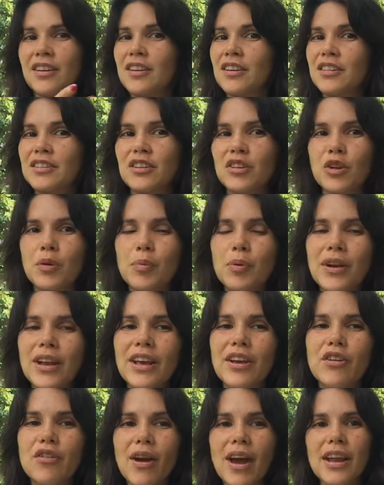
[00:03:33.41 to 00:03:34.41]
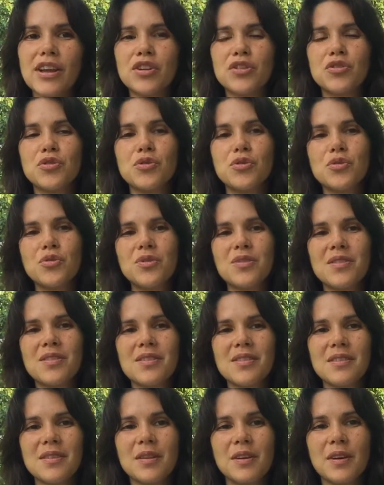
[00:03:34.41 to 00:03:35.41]
So you're putting
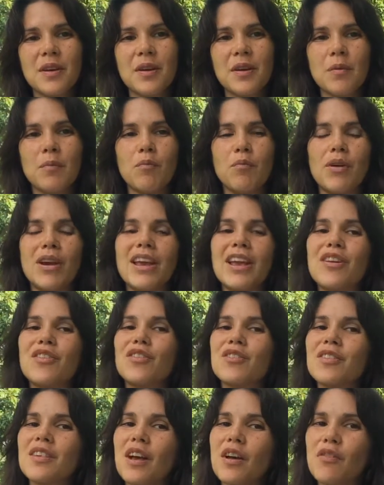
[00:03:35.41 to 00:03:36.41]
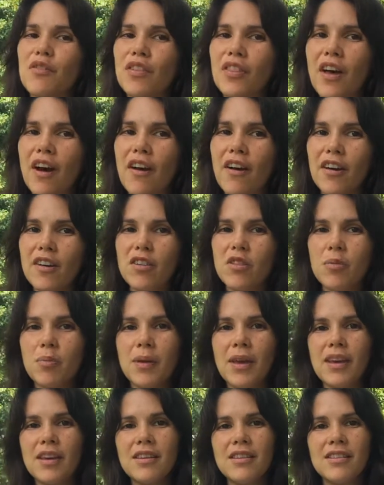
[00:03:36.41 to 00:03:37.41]
gratitudes, bringing yourself in the heart
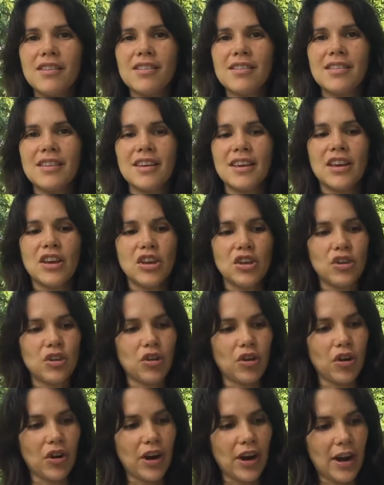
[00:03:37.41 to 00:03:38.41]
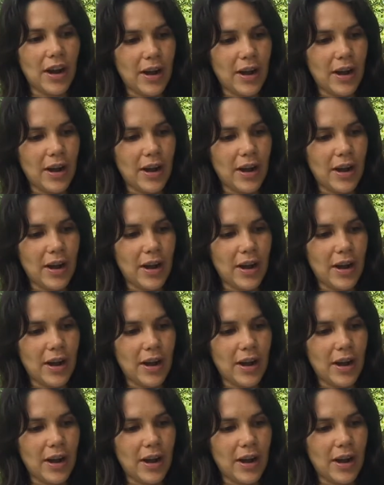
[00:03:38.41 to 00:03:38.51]
space. You're